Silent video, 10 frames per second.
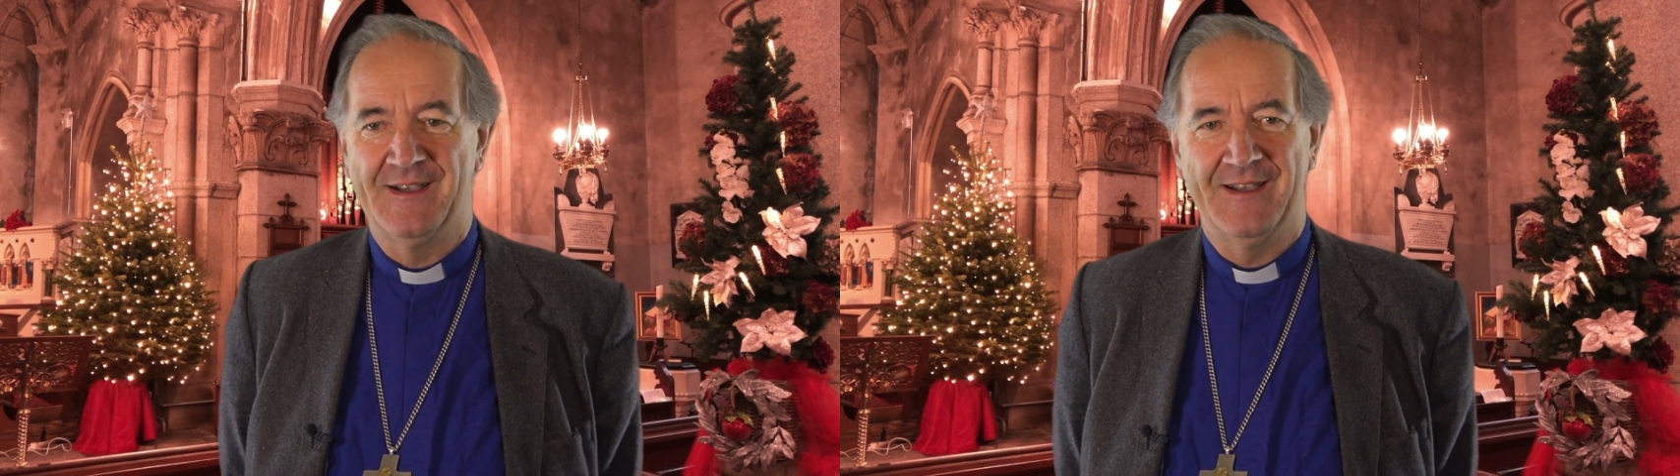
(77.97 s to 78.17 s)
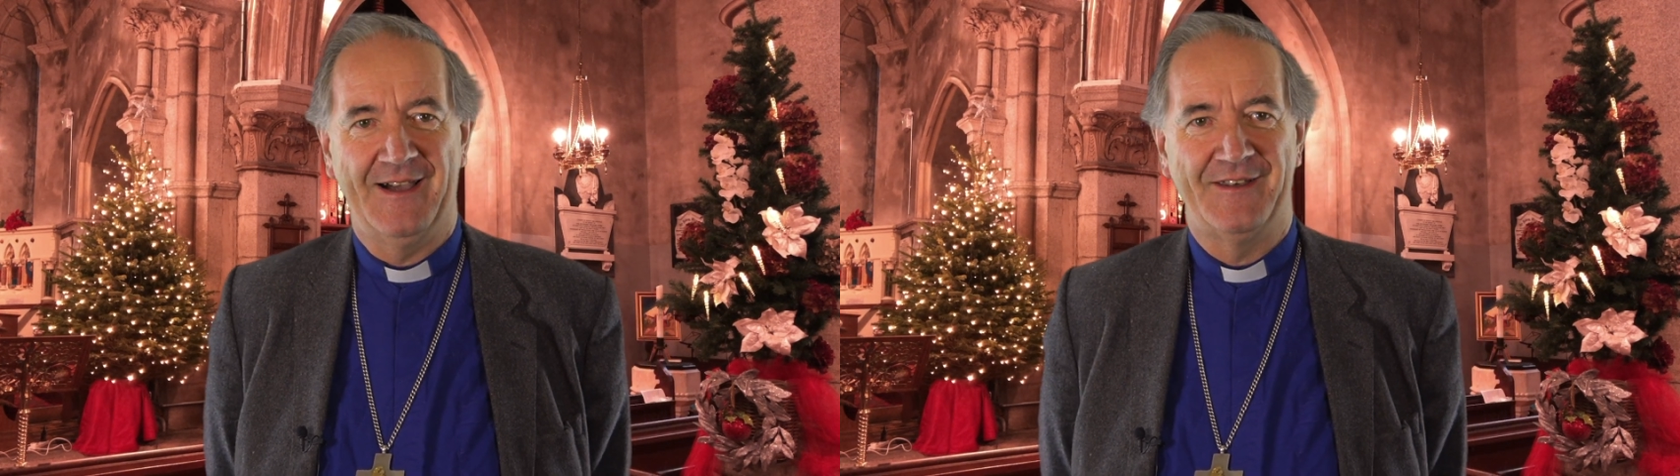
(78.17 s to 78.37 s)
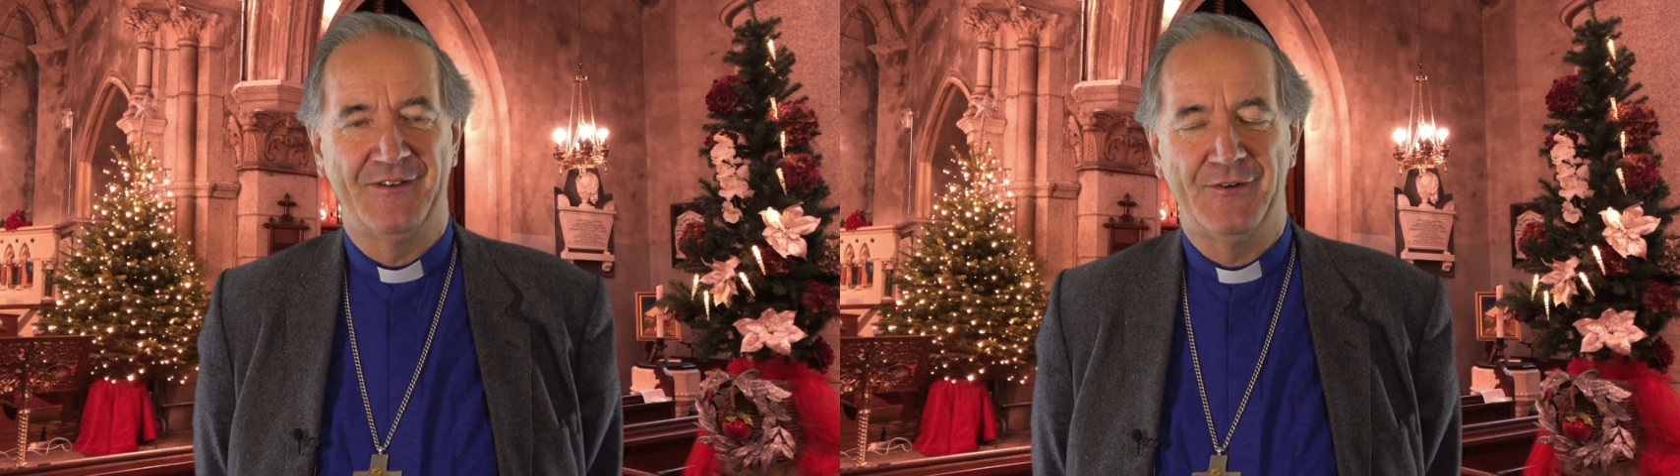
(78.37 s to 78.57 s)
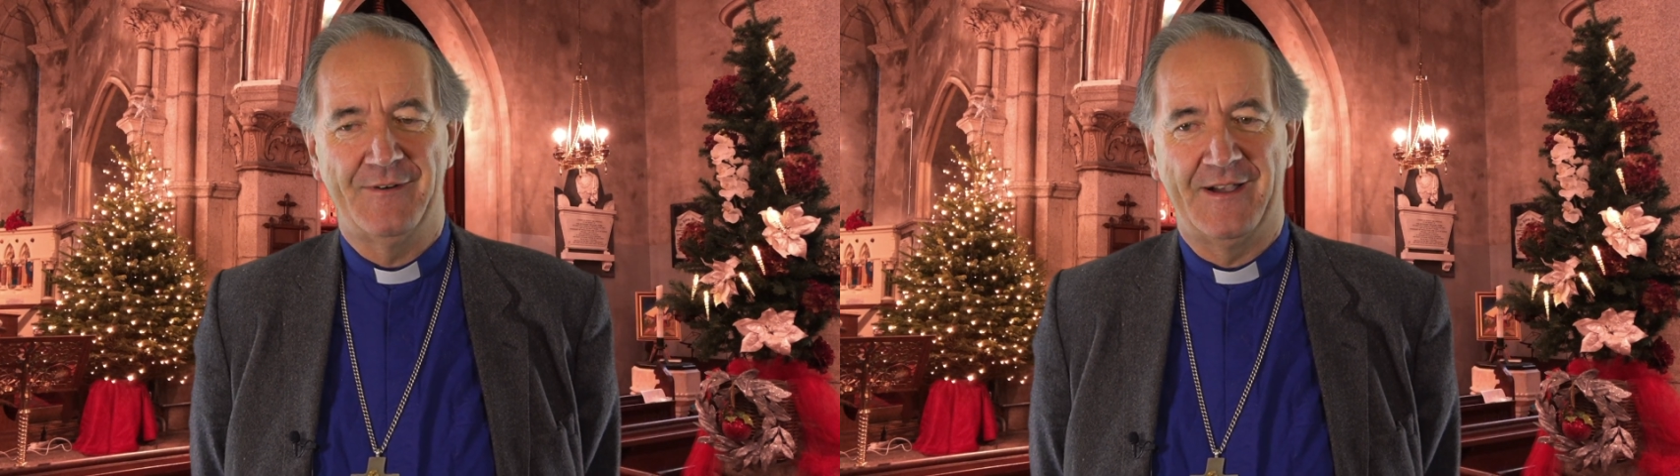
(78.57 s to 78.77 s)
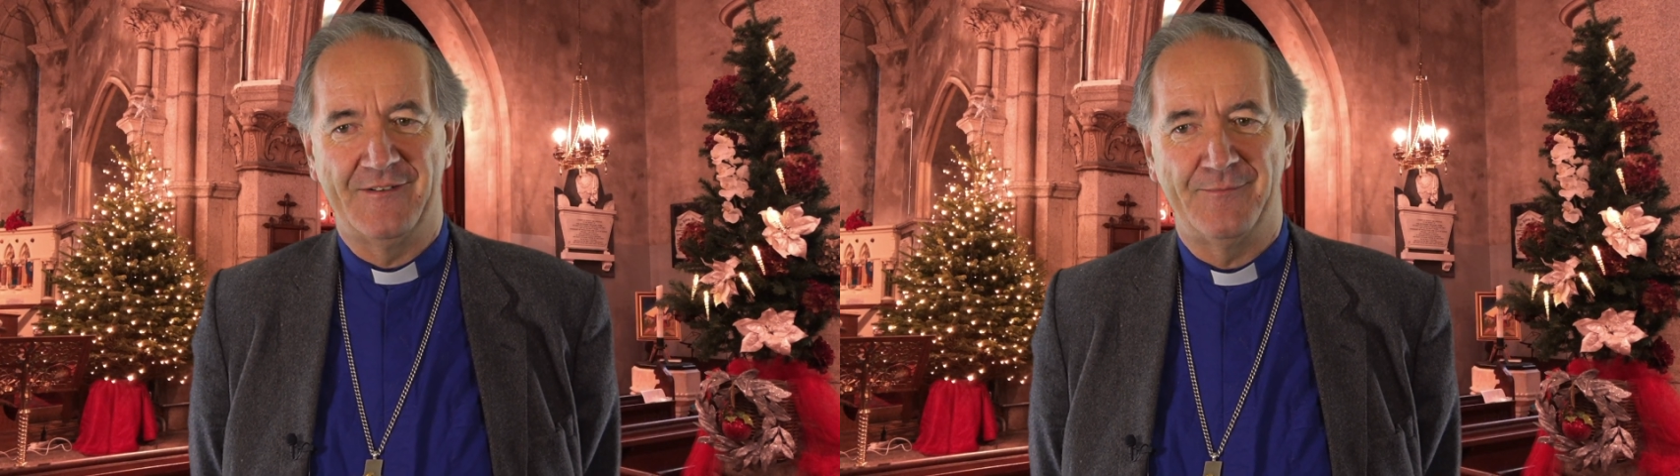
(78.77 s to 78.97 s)
and no
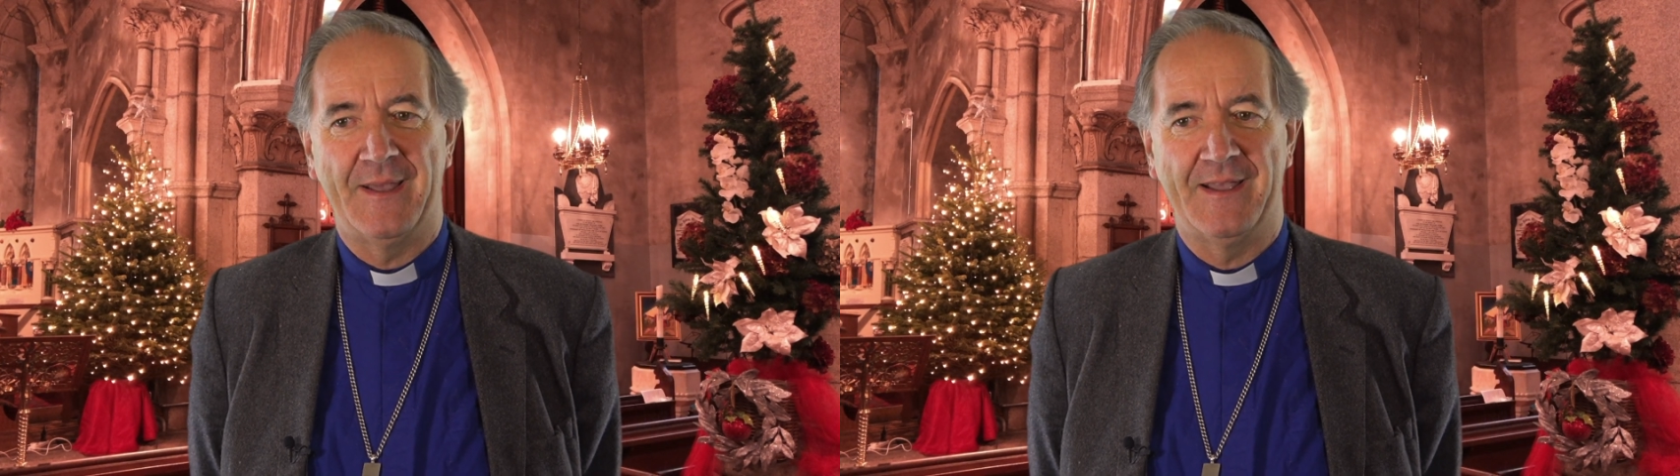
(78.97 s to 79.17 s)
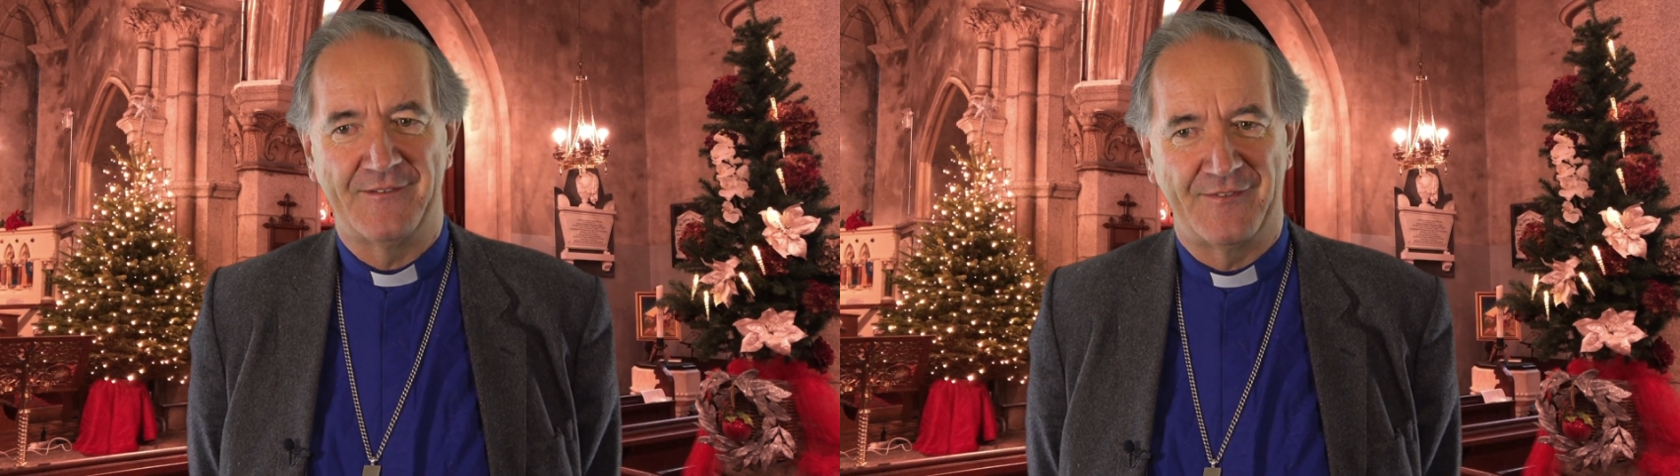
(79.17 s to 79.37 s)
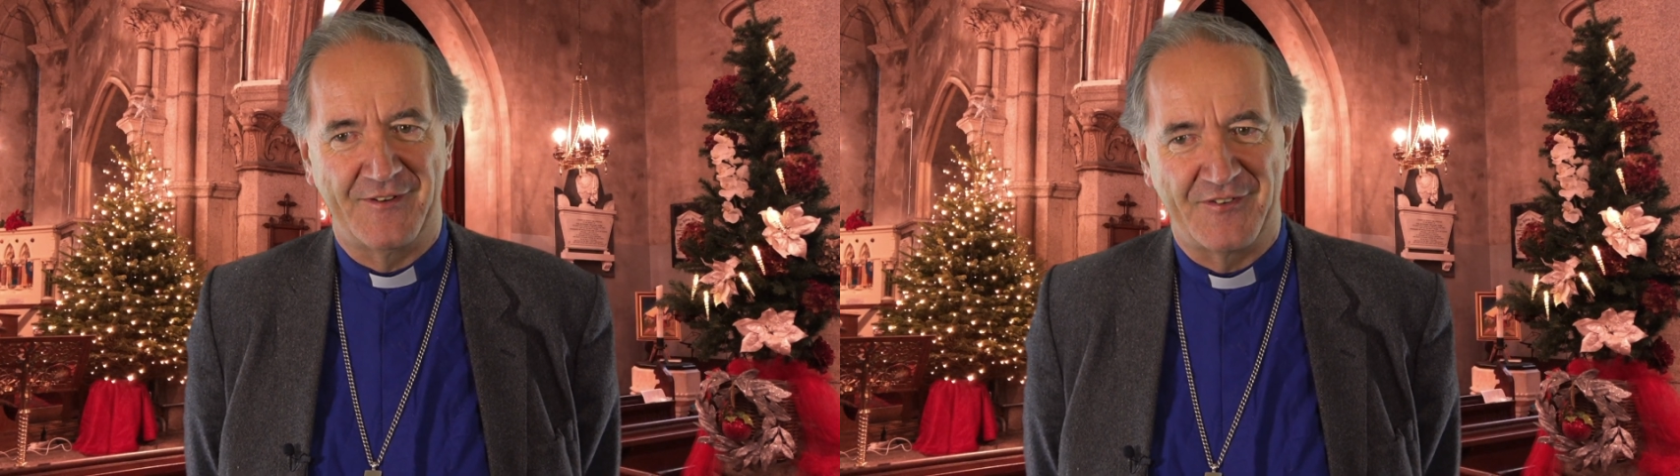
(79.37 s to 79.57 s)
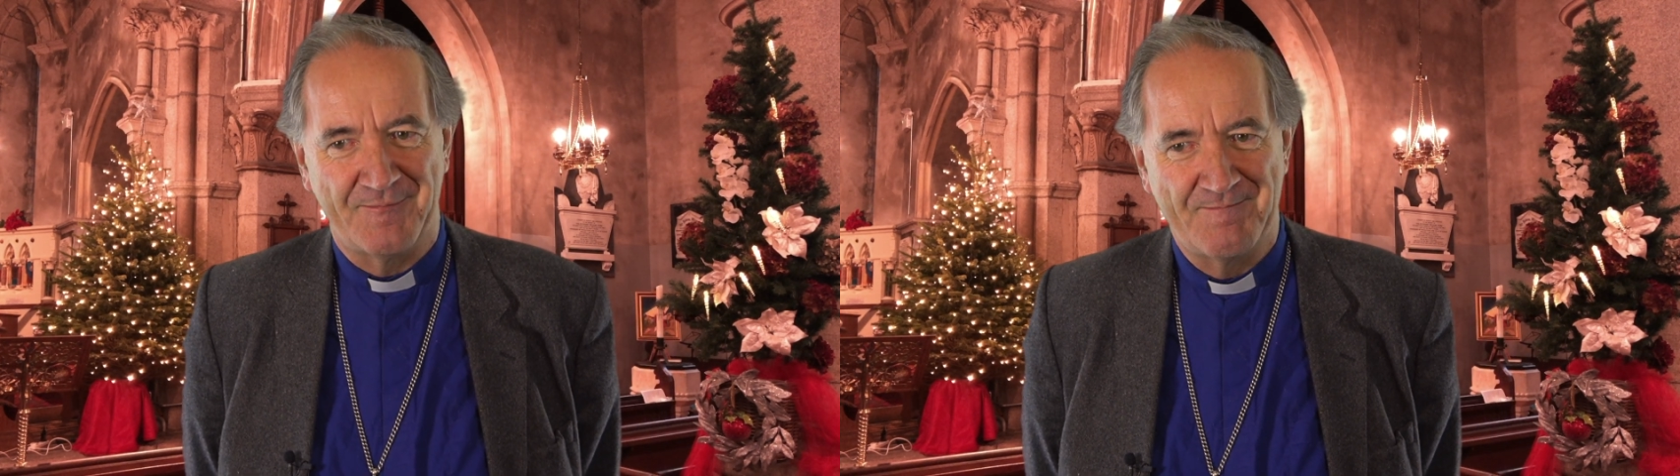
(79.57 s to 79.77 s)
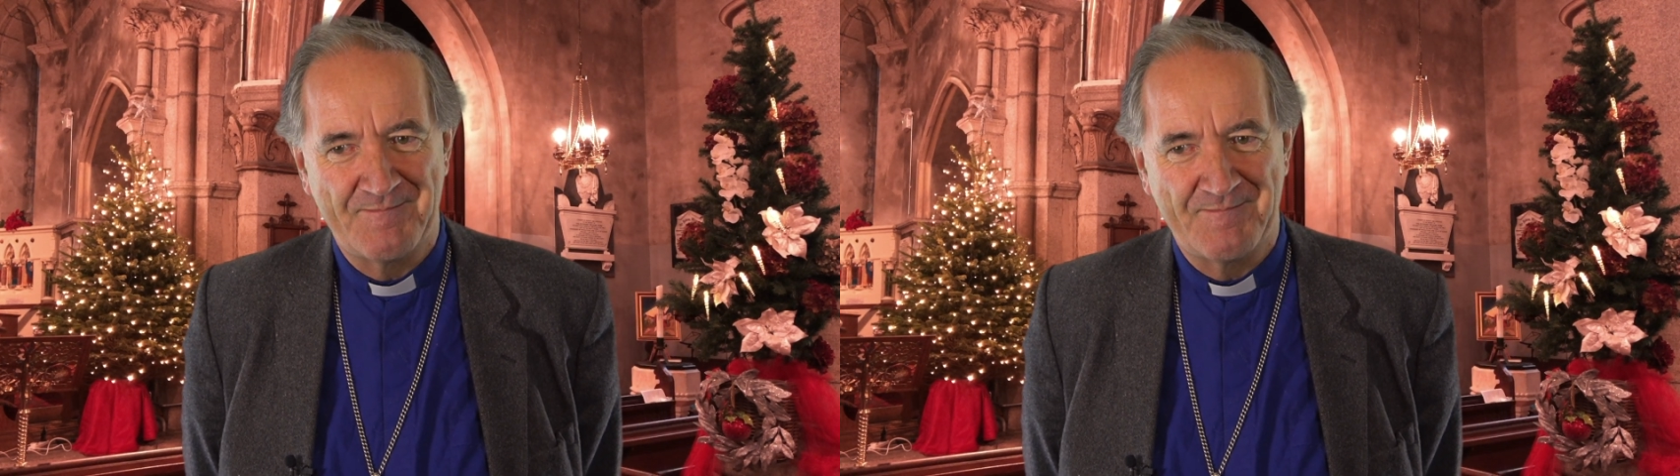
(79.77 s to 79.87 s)
way of paying for it.